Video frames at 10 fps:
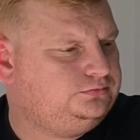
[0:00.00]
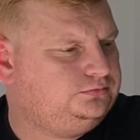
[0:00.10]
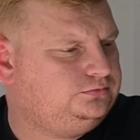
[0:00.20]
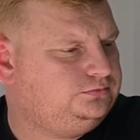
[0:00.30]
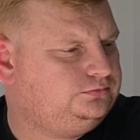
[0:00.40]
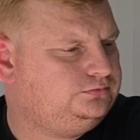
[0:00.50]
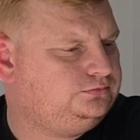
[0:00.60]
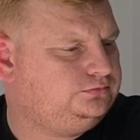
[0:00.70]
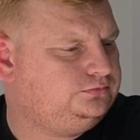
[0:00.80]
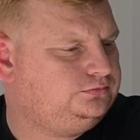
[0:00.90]

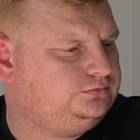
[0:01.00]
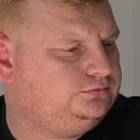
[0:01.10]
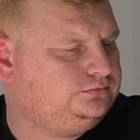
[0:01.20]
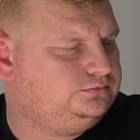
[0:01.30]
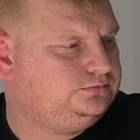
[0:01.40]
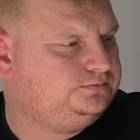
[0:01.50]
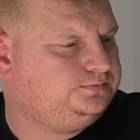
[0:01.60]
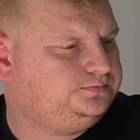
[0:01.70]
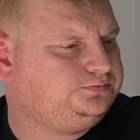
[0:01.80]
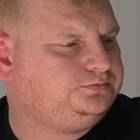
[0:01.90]

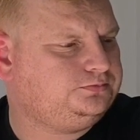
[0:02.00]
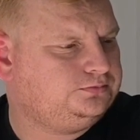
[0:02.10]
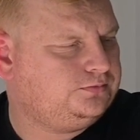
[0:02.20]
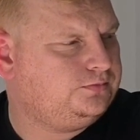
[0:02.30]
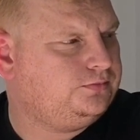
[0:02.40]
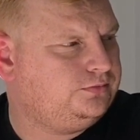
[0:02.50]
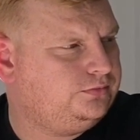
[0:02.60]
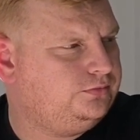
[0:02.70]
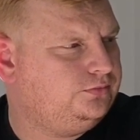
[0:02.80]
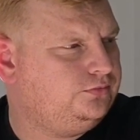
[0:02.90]

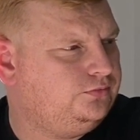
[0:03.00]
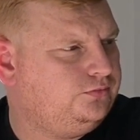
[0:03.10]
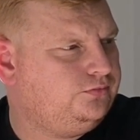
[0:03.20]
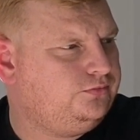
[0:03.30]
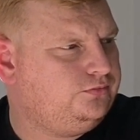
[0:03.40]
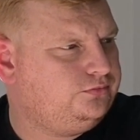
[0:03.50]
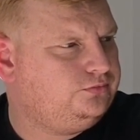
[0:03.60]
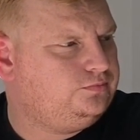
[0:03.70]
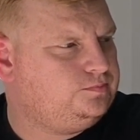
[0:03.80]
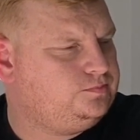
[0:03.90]

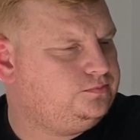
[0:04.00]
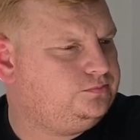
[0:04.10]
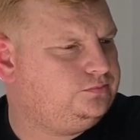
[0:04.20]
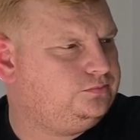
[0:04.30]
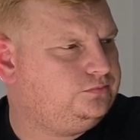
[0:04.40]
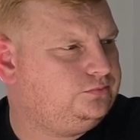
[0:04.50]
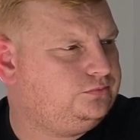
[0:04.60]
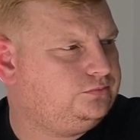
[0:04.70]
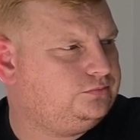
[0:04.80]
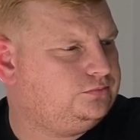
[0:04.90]

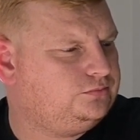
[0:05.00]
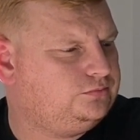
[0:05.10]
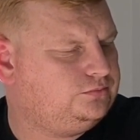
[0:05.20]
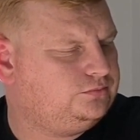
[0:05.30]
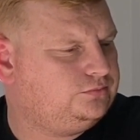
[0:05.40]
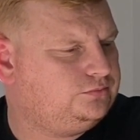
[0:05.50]
(silent)